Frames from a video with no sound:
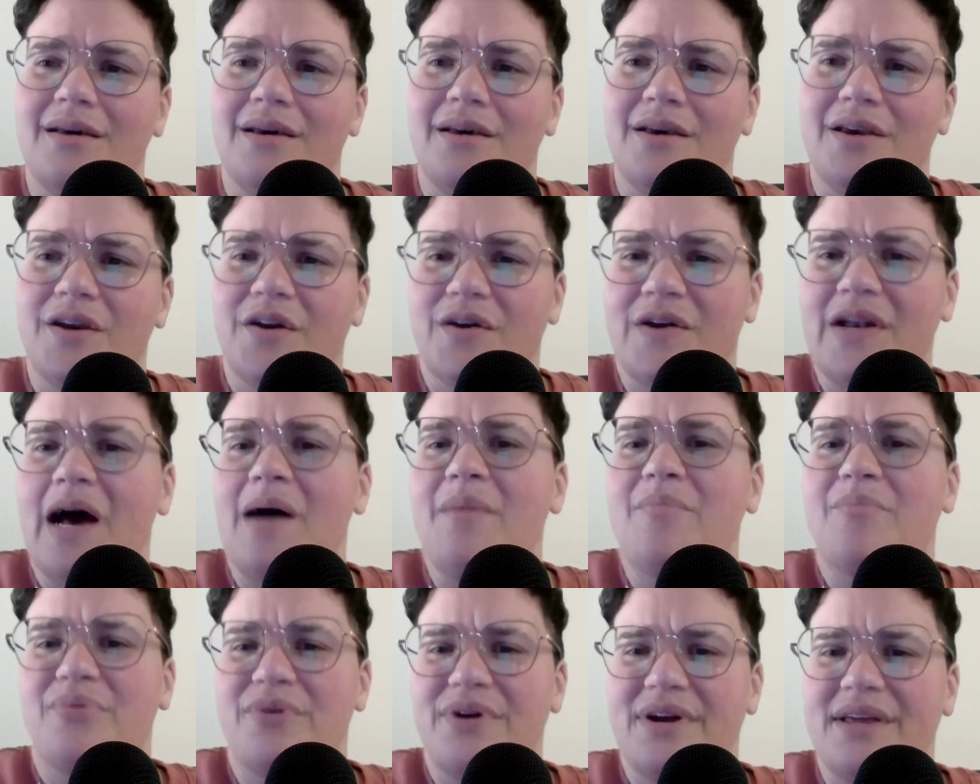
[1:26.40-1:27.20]
You're
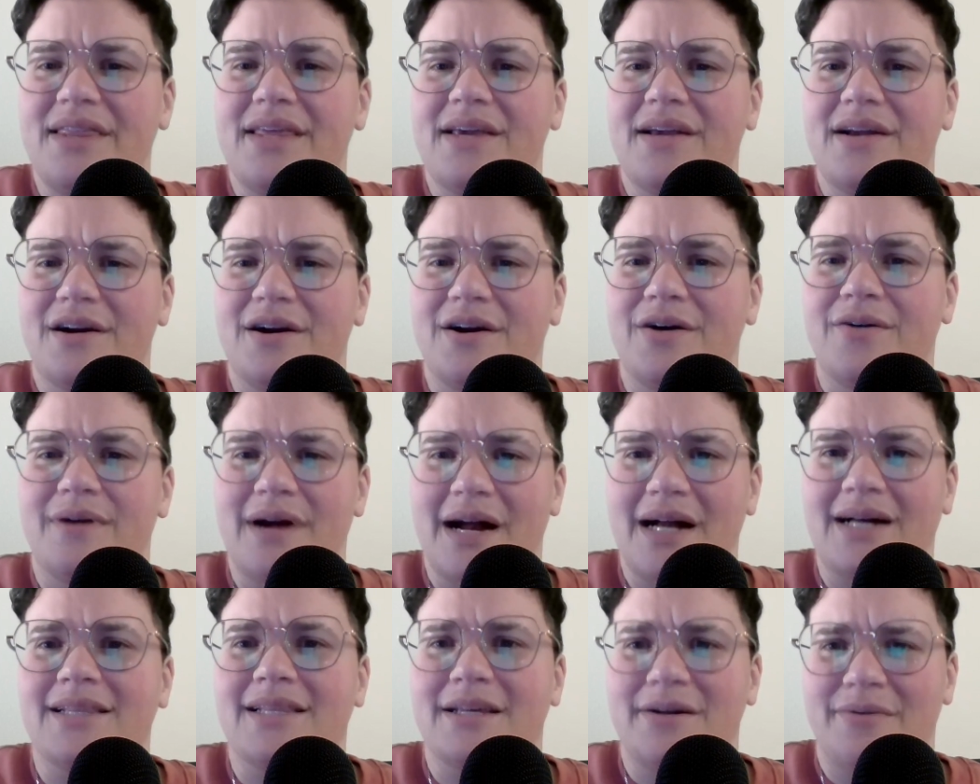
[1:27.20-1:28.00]
not breathing
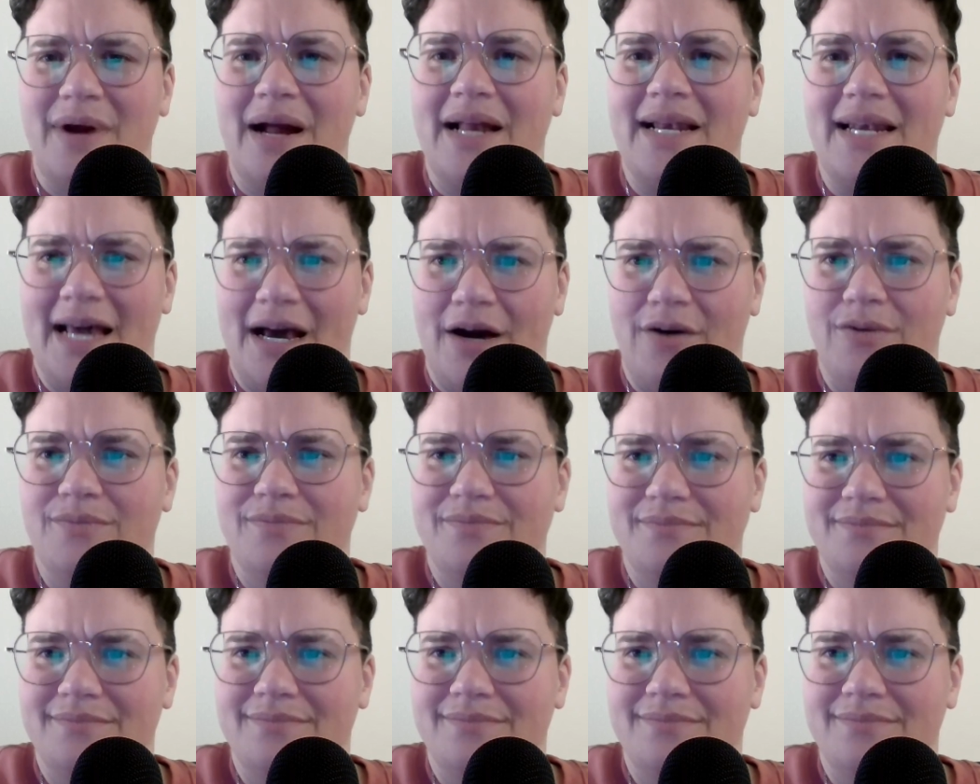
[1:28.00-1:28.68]
correctly right now.